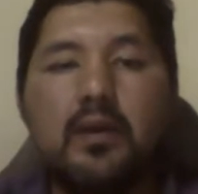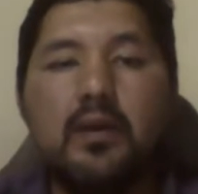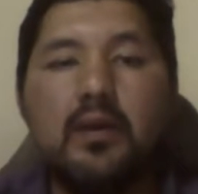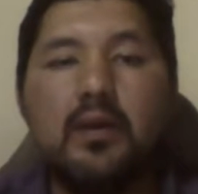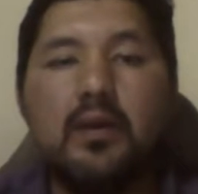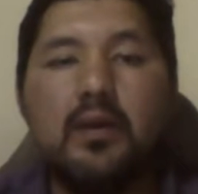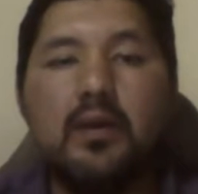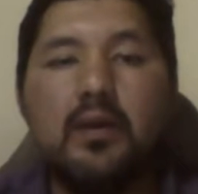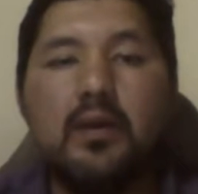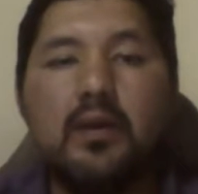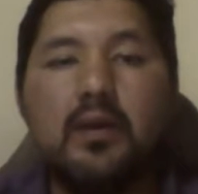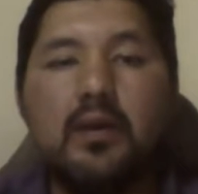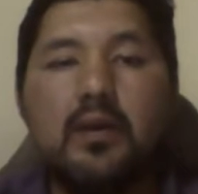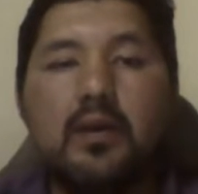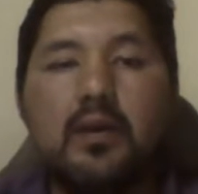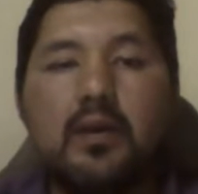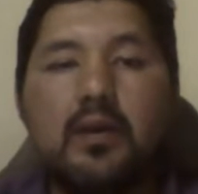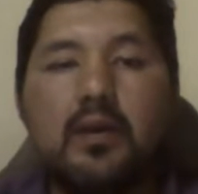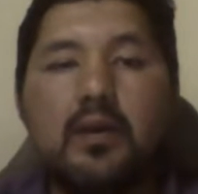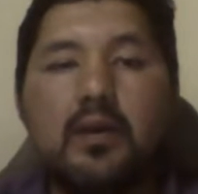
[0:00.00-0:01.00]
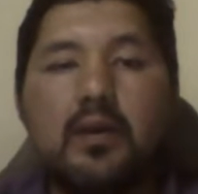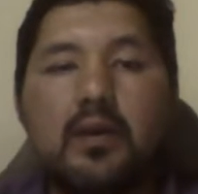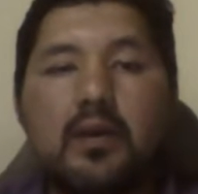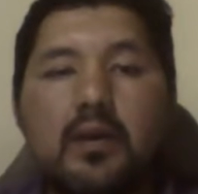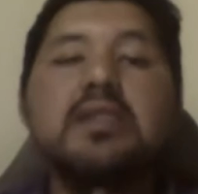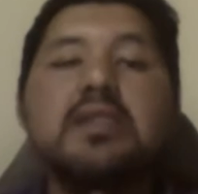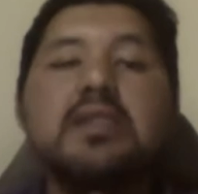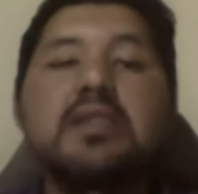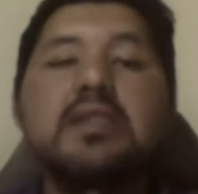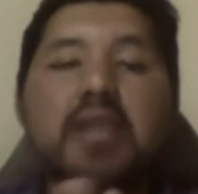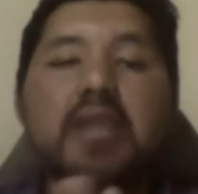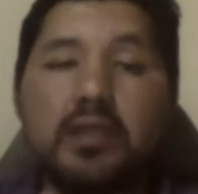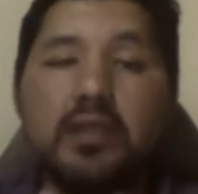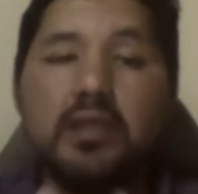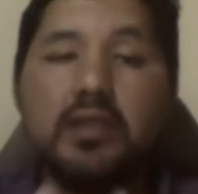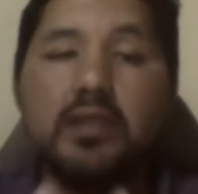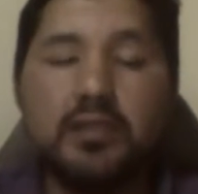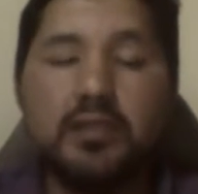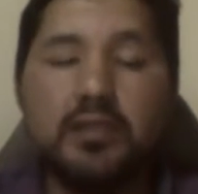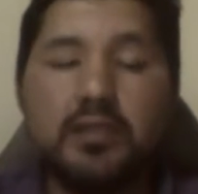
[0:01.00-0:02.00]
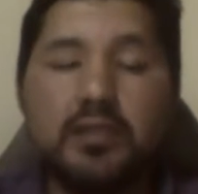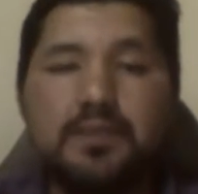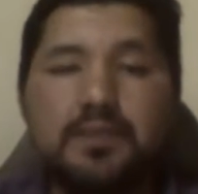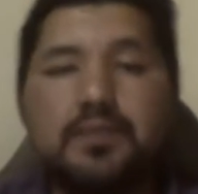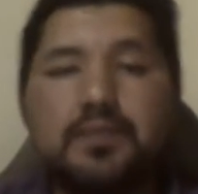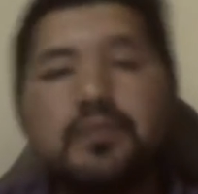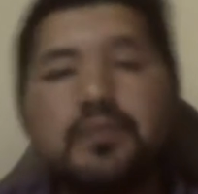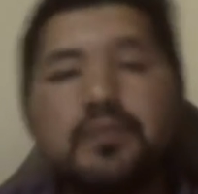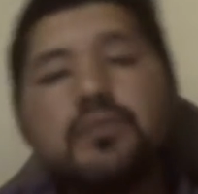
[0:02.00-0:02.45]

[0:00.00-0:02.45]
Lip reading: Reference and sense.